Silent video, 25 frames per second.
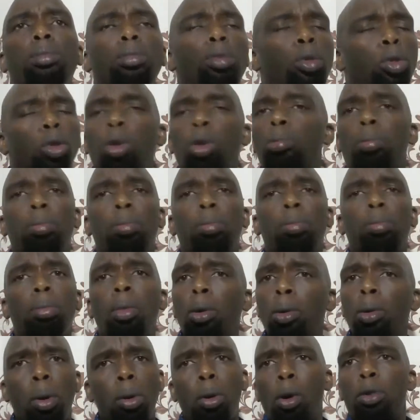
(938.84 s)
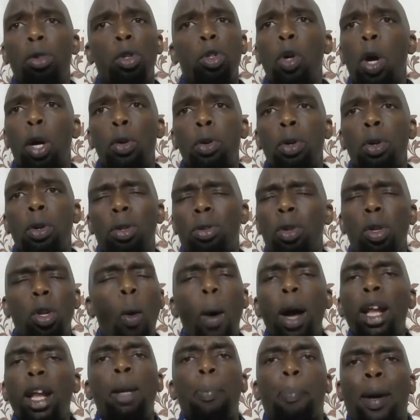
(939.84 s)
So no
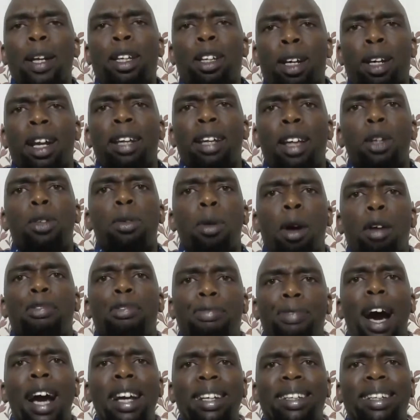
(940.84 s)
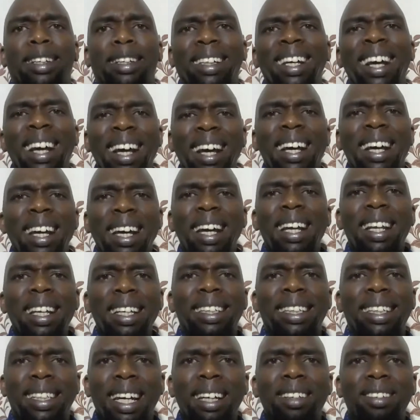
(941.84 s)
one in particular that you are fighting. It
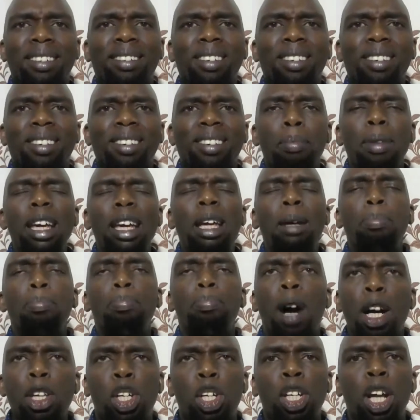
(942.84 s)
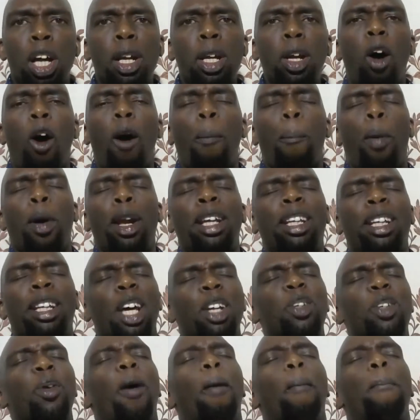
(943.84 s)
is just some imaginary opponent
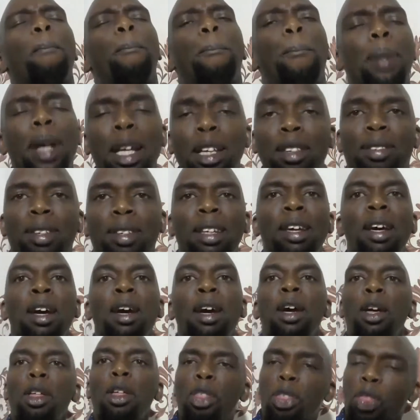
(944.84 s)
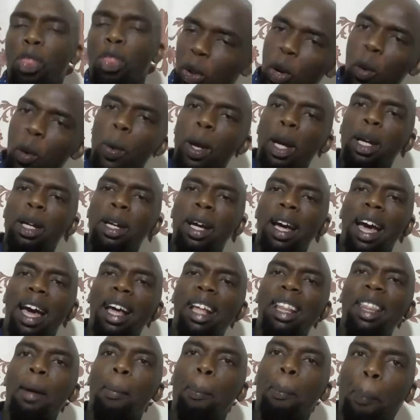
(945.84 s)
that you are busy throwing
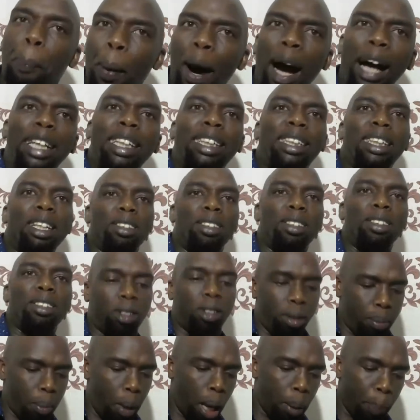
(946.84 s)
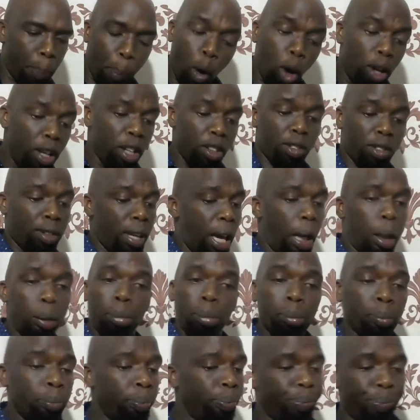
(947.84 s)
the punches. Paul is
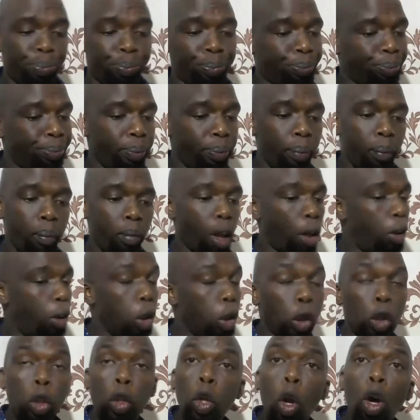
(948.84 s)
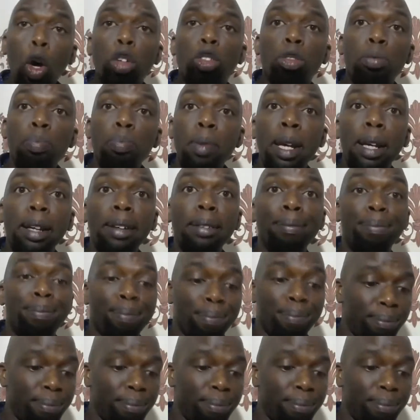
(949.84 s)
saying, not me.